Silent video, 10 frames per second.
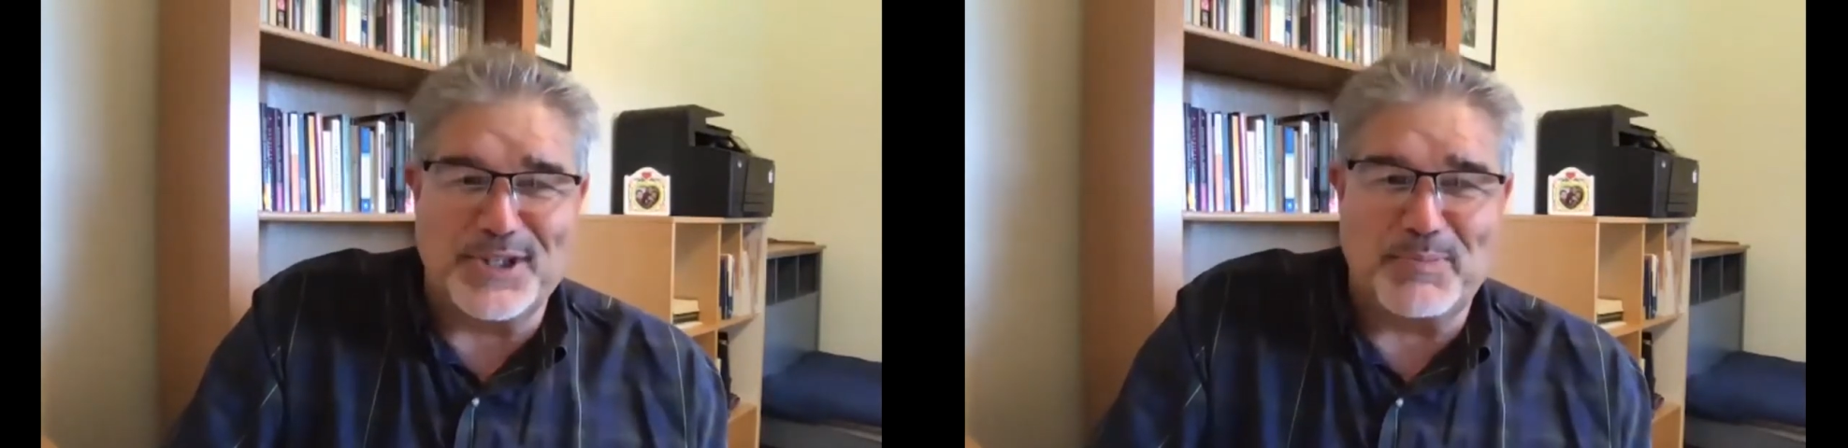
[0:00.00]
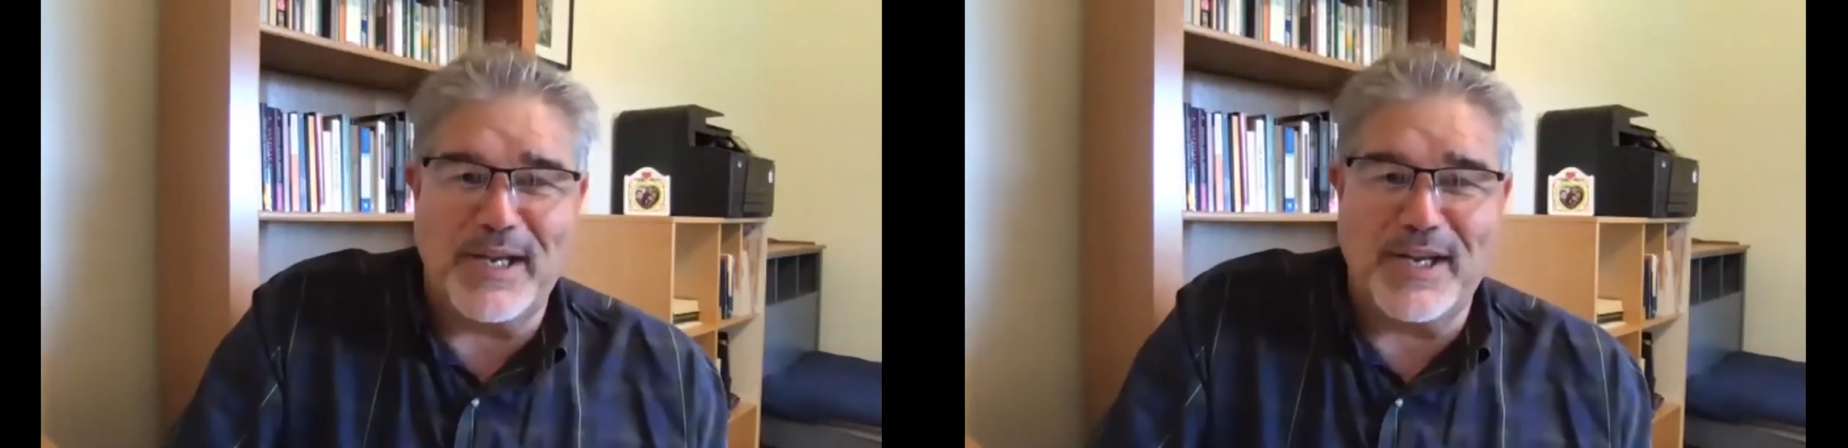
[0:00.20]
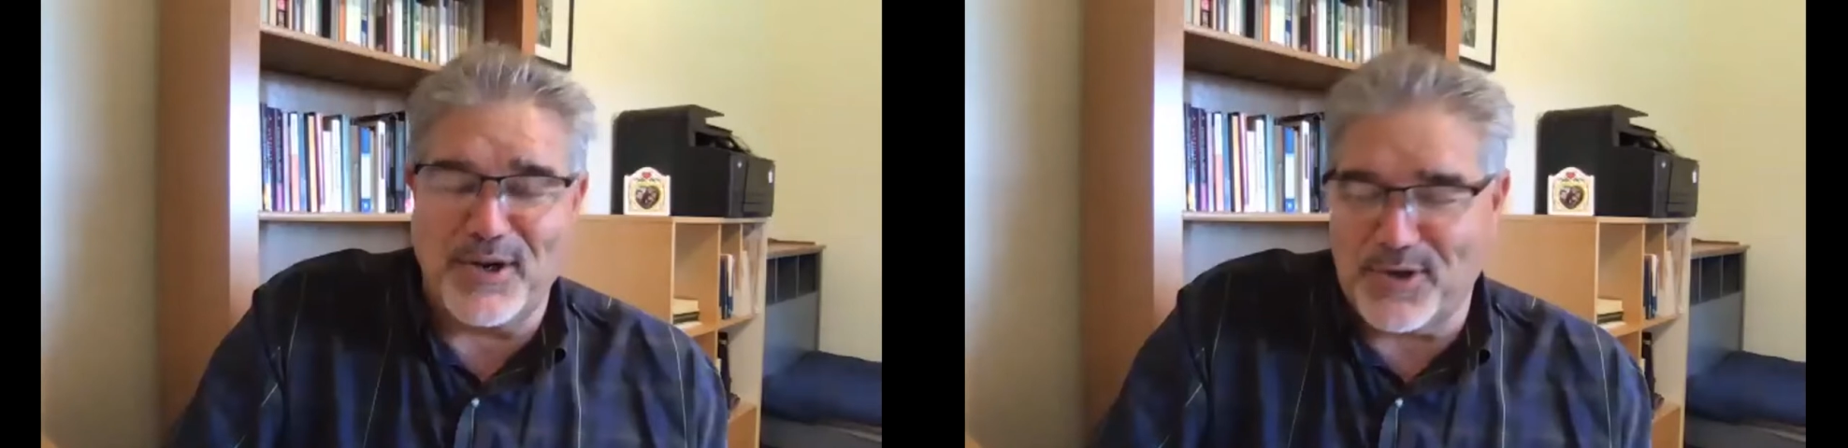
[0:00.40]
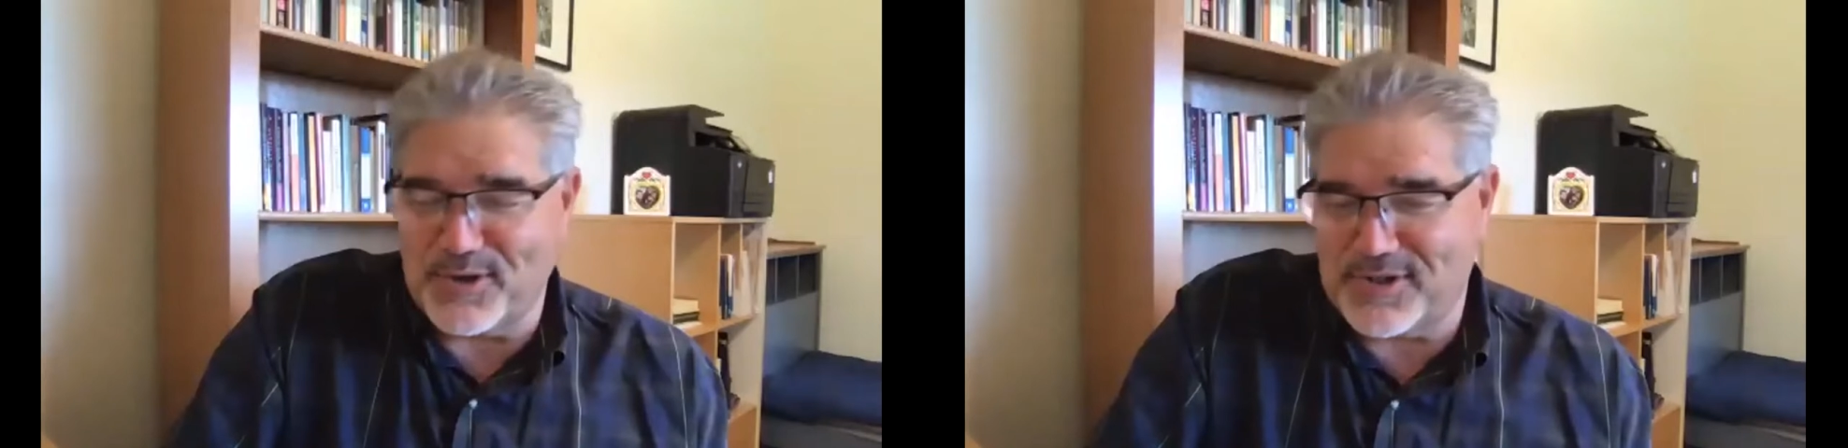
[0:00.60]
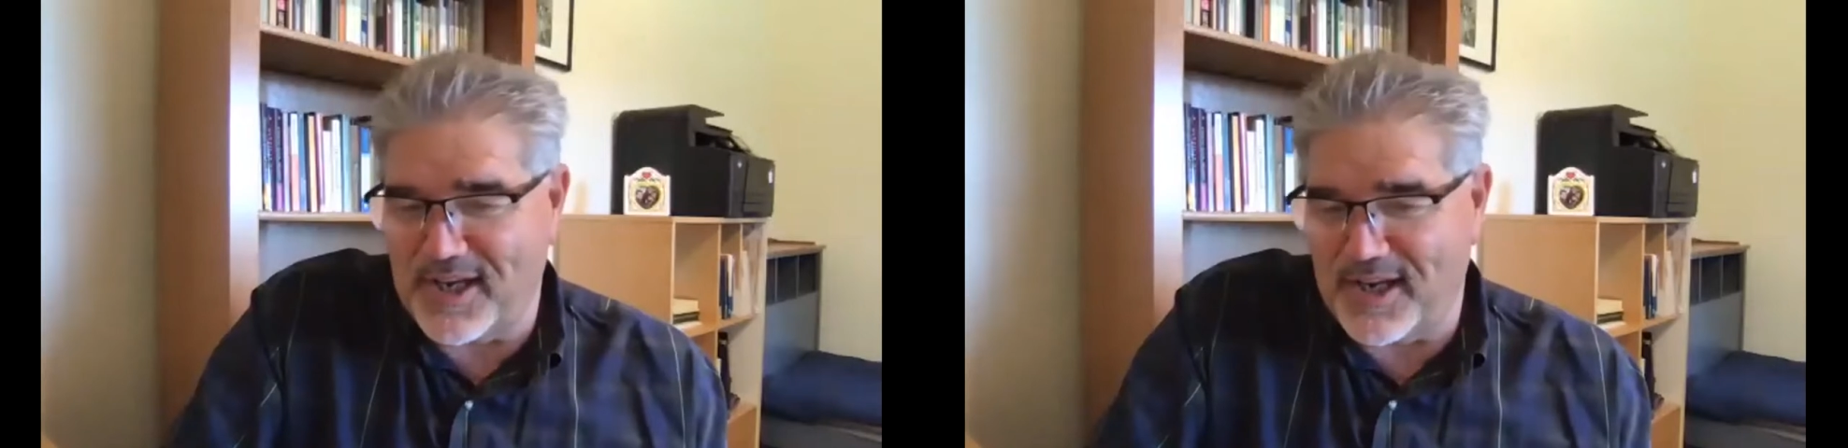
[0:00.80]

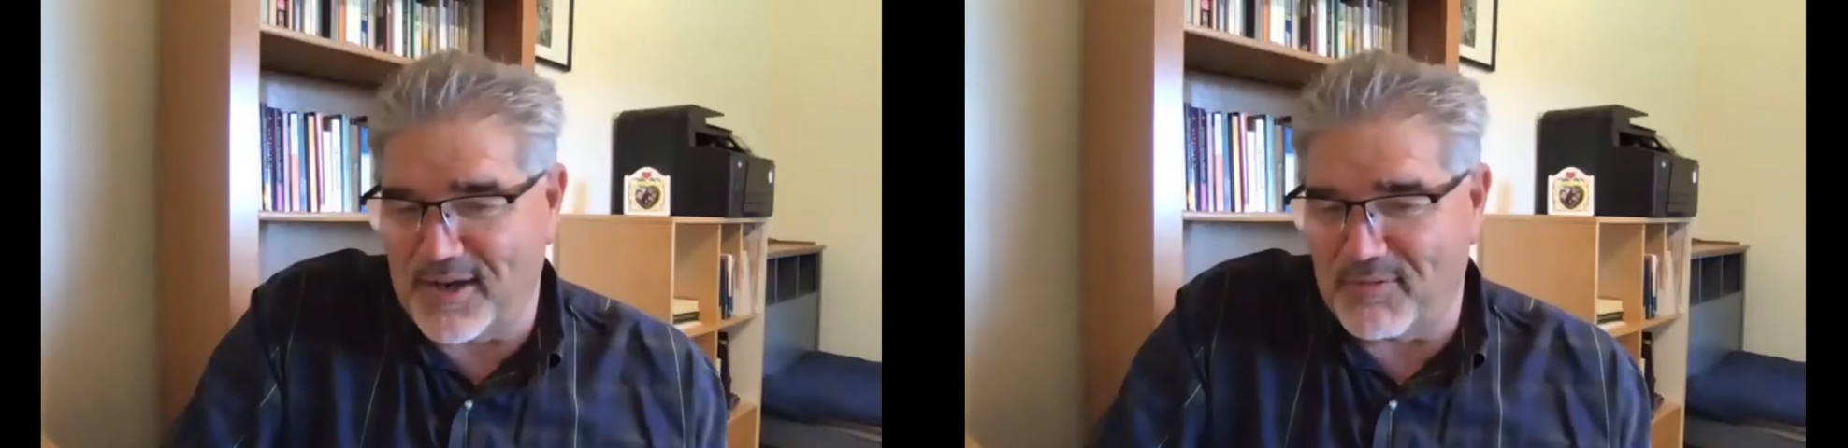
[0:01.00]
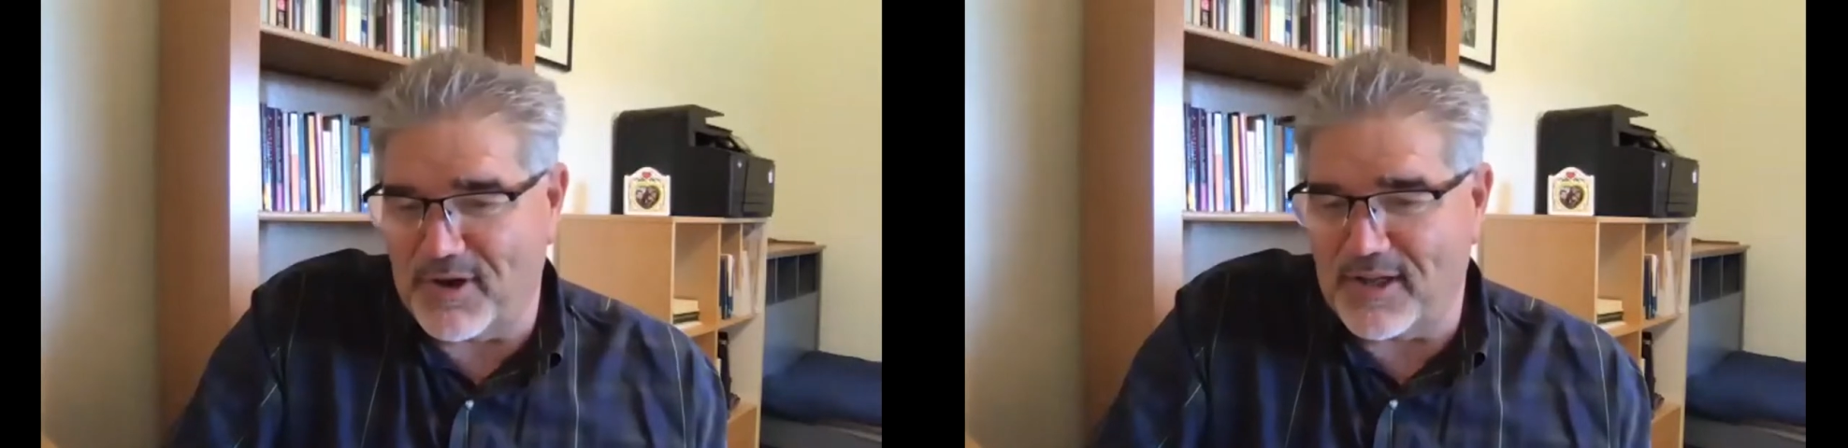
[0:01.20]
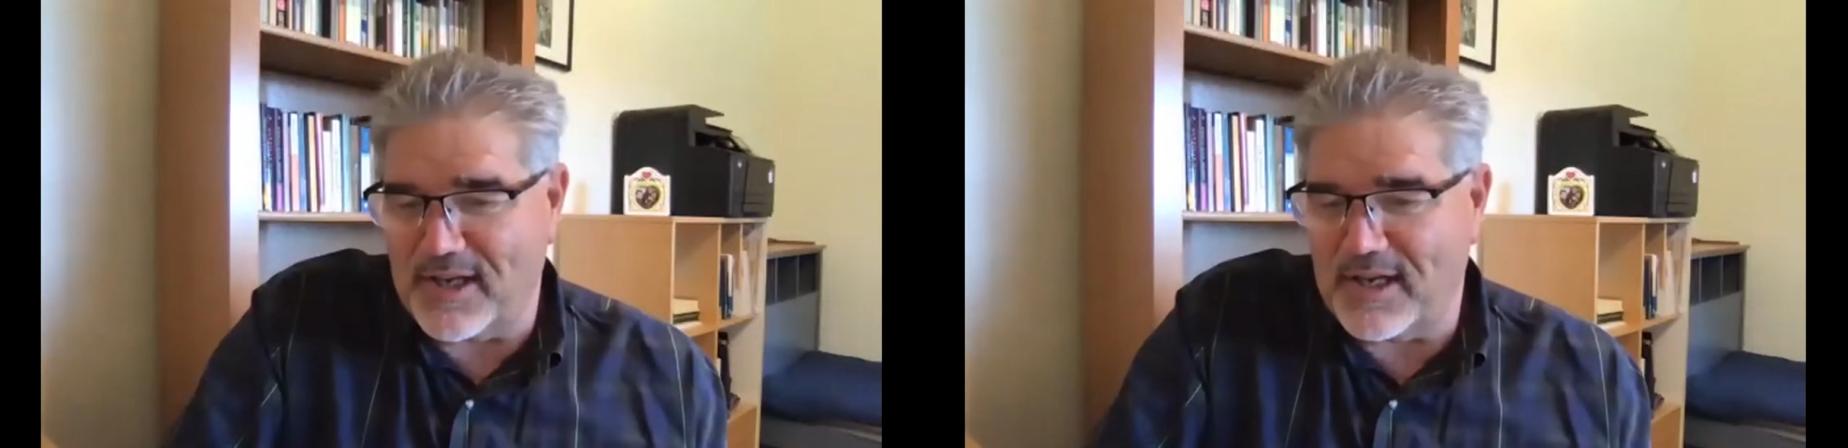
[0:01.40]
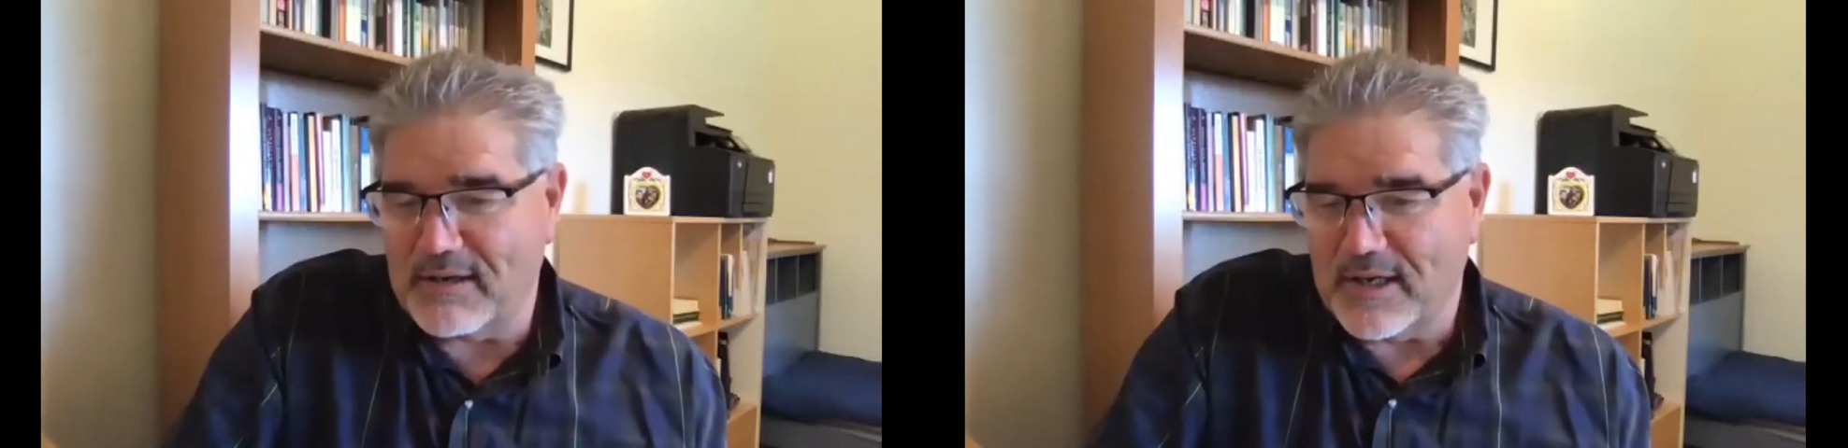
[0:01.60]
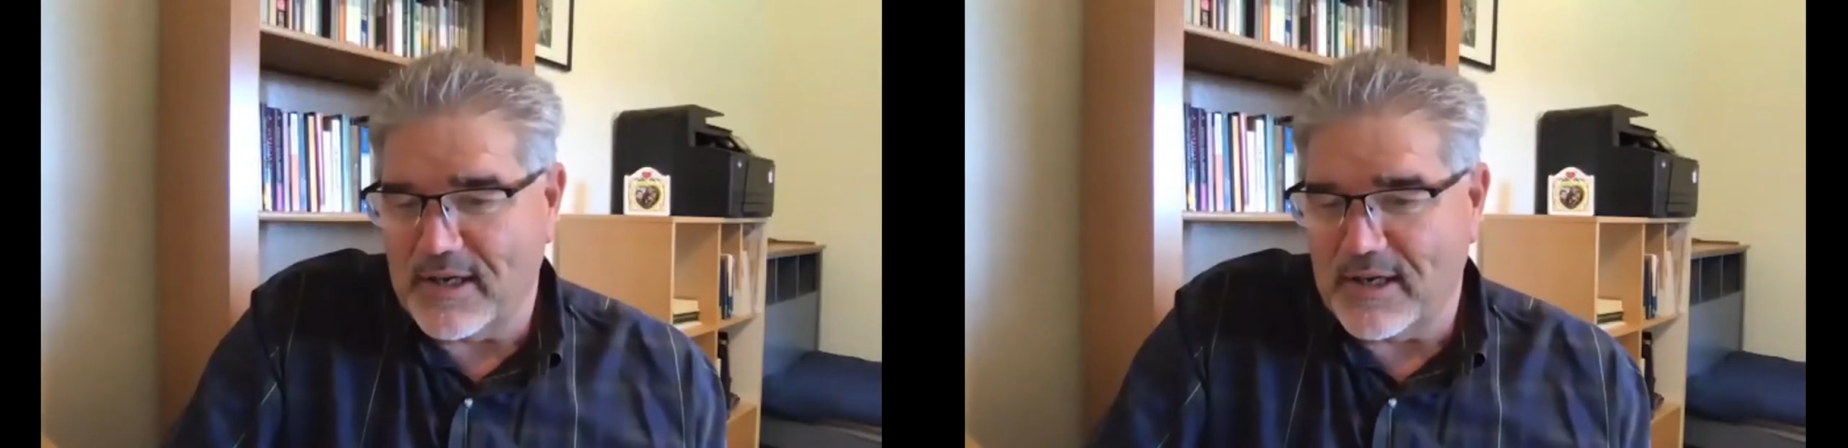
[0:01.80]
speakers and really